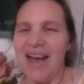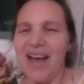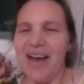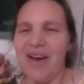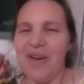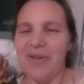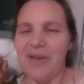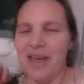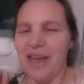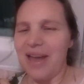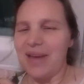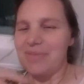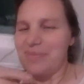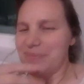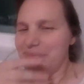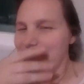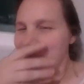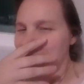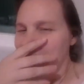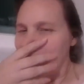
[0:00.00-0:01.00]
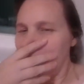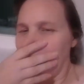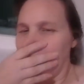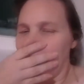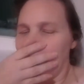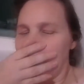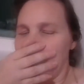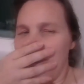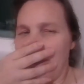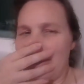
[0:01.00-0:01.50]
Okay,
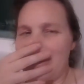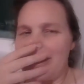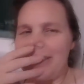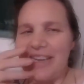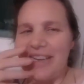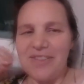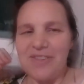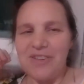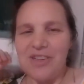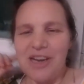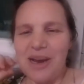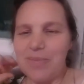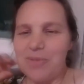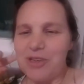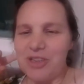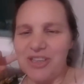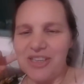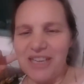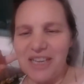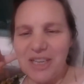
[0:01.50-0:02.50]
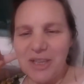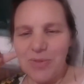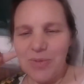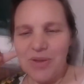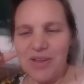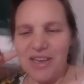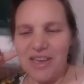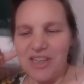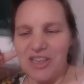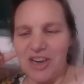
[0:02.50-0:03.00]
so that's the end of chapter 6.
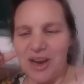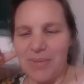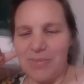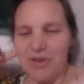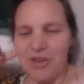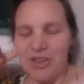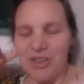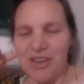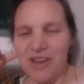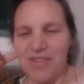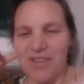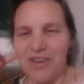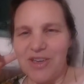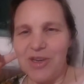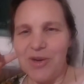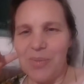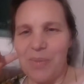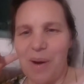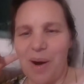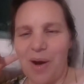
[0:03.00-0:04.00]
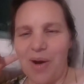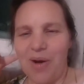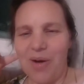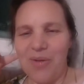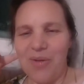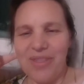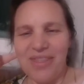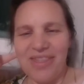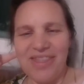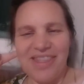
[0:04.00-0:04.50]
We'll get chapter 7
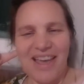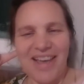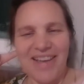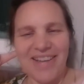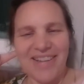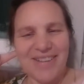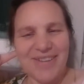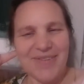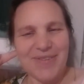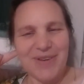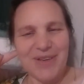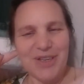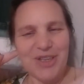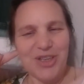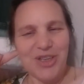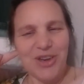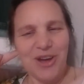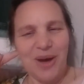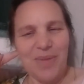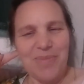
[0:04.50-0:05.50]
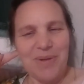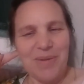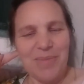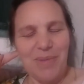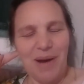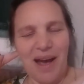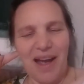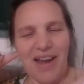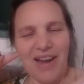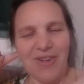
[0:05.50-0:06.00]
tomorrow. Thanks for stopping
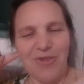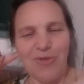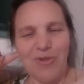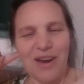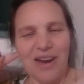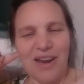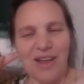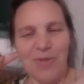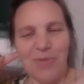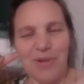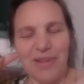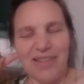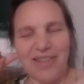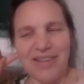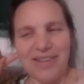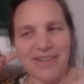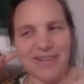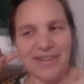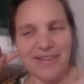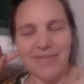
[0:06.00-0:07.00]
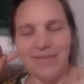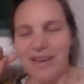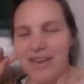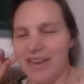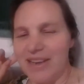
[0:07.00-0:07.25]
by and reading with us and